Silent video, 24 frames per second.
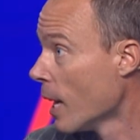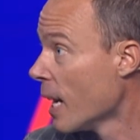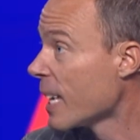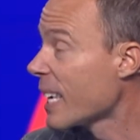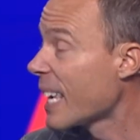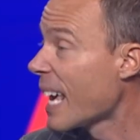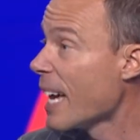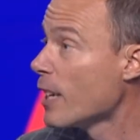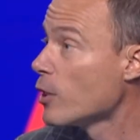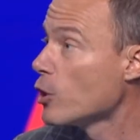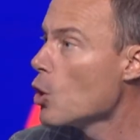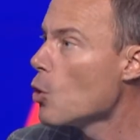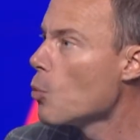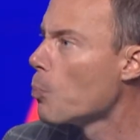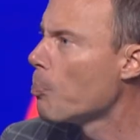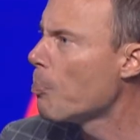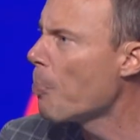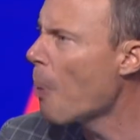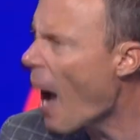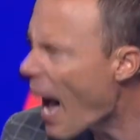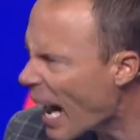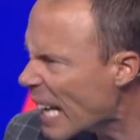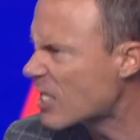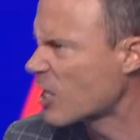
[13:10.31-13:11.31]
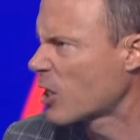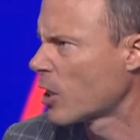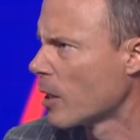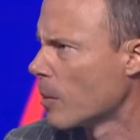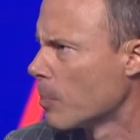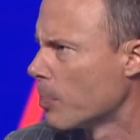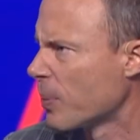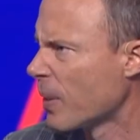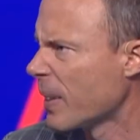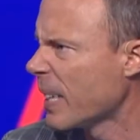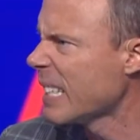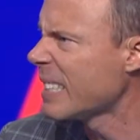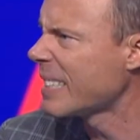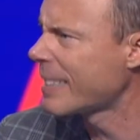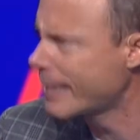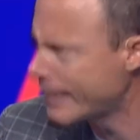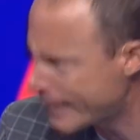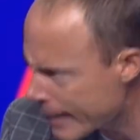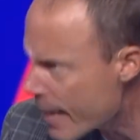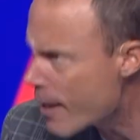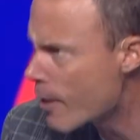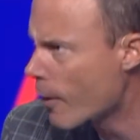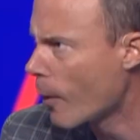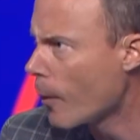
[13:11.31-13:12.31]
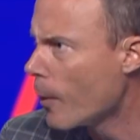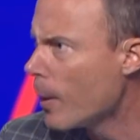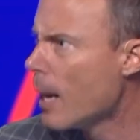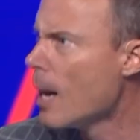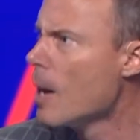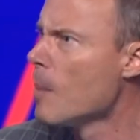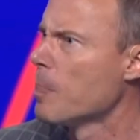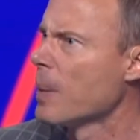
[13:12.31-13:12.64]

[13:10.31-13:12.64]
can you possibly still